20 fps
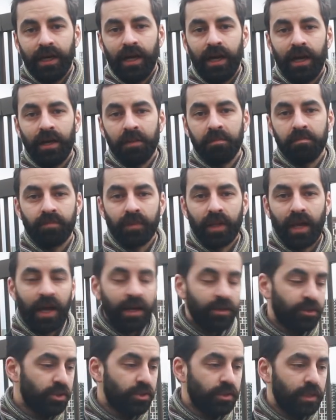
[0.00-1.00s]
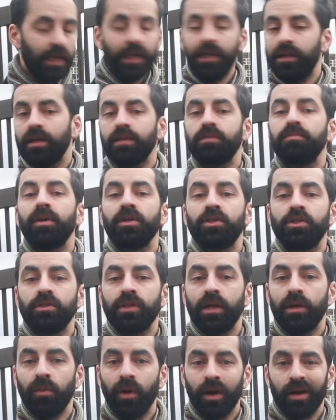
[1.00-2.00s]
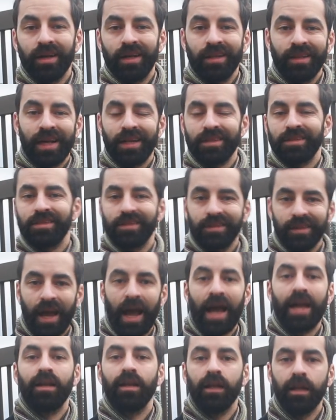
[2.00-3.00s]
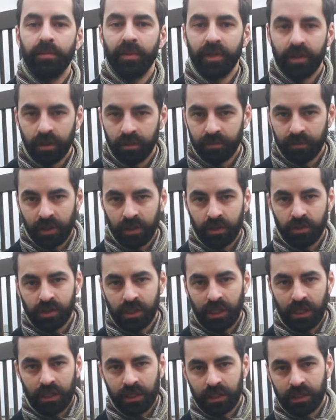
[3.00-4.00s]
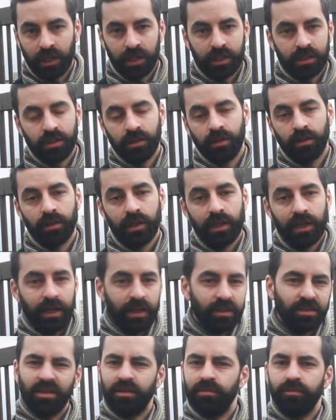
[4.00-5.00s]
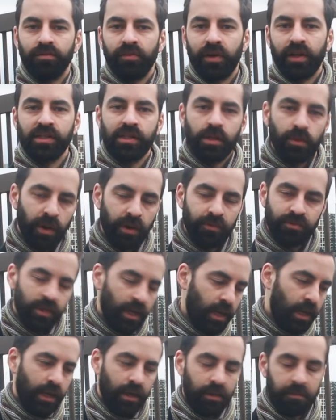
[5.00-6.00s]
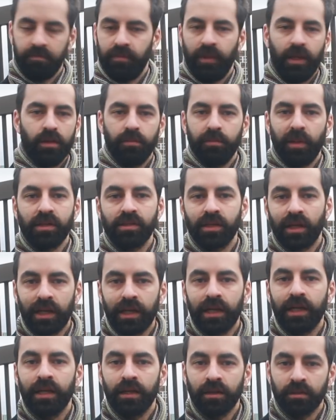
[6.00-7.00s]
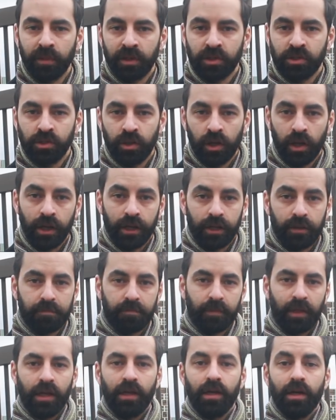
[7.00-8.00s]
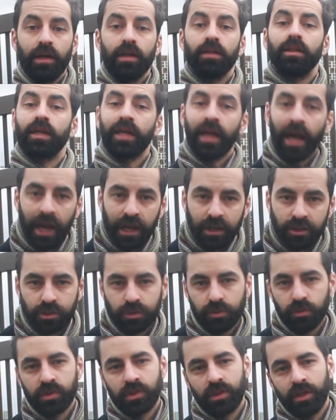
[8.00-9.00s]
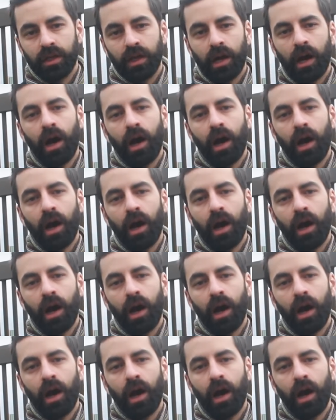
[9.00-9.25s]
and just eat as much as they want. And that's ad libitum that you see in the title. It's a fancy way of saying basically eat as much as you like. The catch was that